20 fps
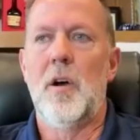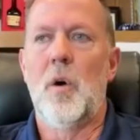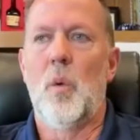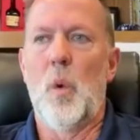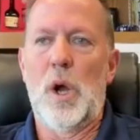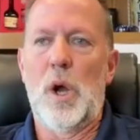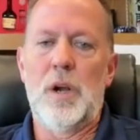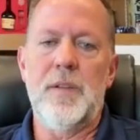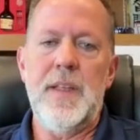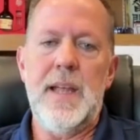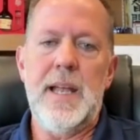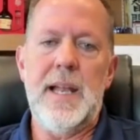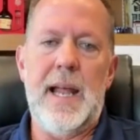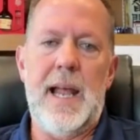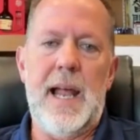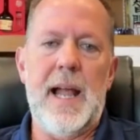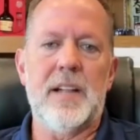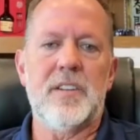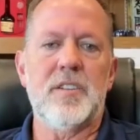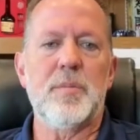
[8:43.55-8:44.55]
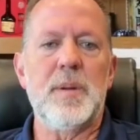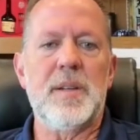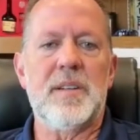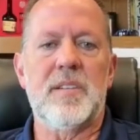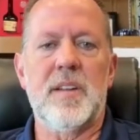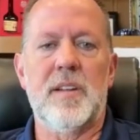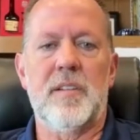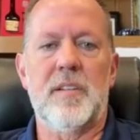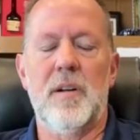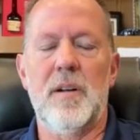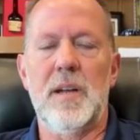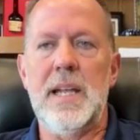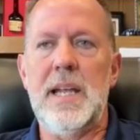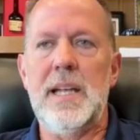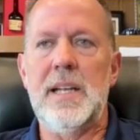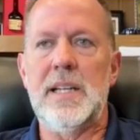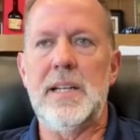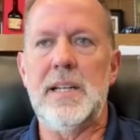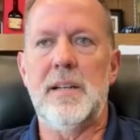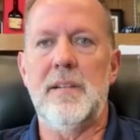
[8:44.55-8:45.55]
What are the enhancements that are
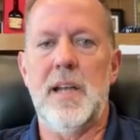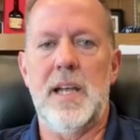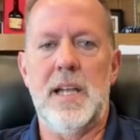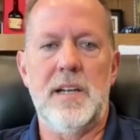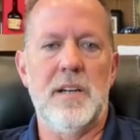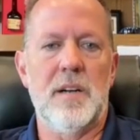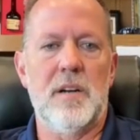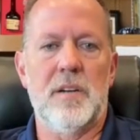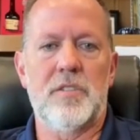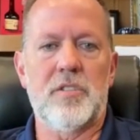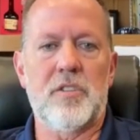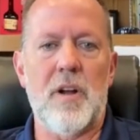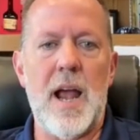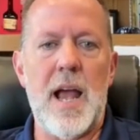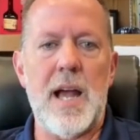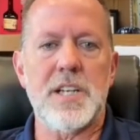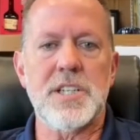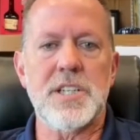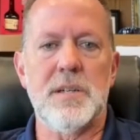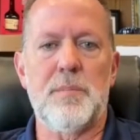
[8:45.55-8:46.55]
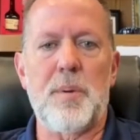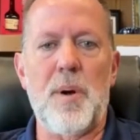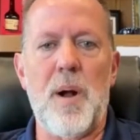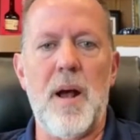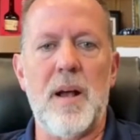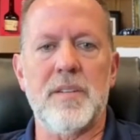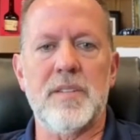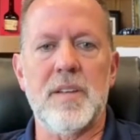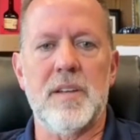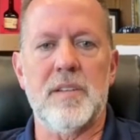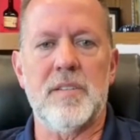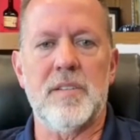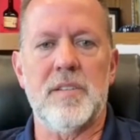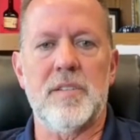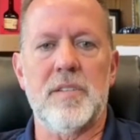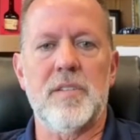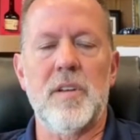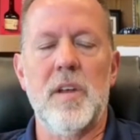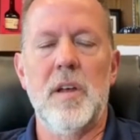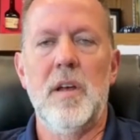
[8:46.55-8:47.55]
needed in your extraction
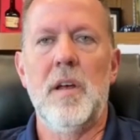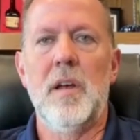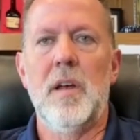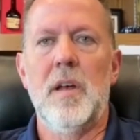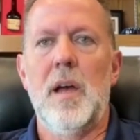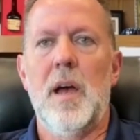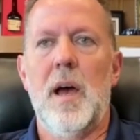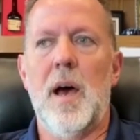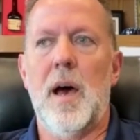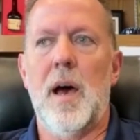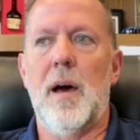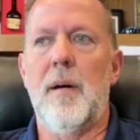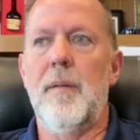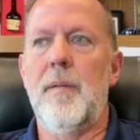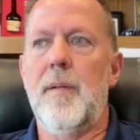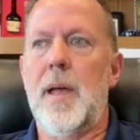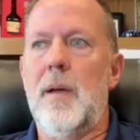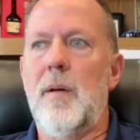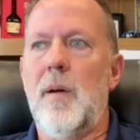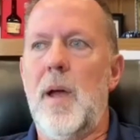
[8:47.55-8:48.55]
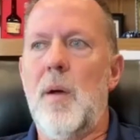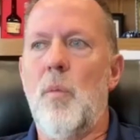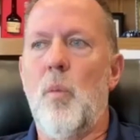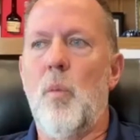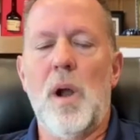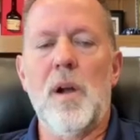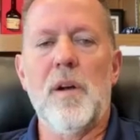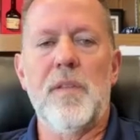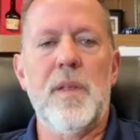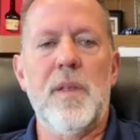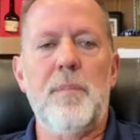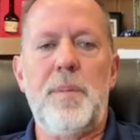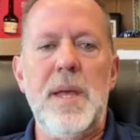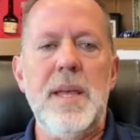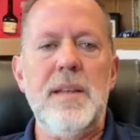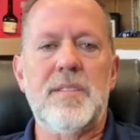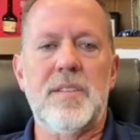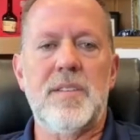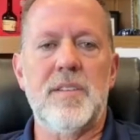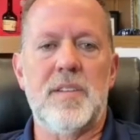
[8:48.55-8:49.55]
processes? And what are the
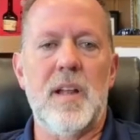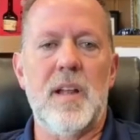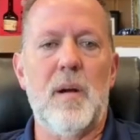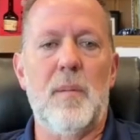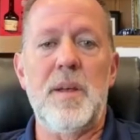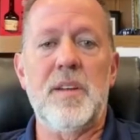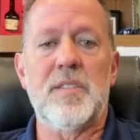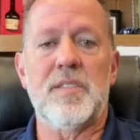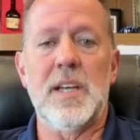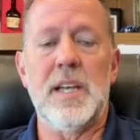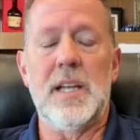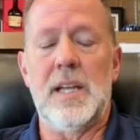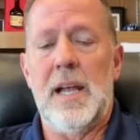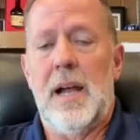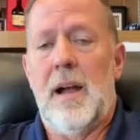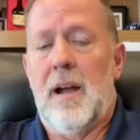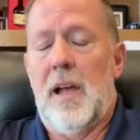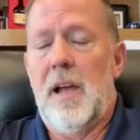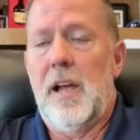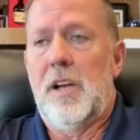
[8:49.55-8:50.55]
pieces that are missing in the area?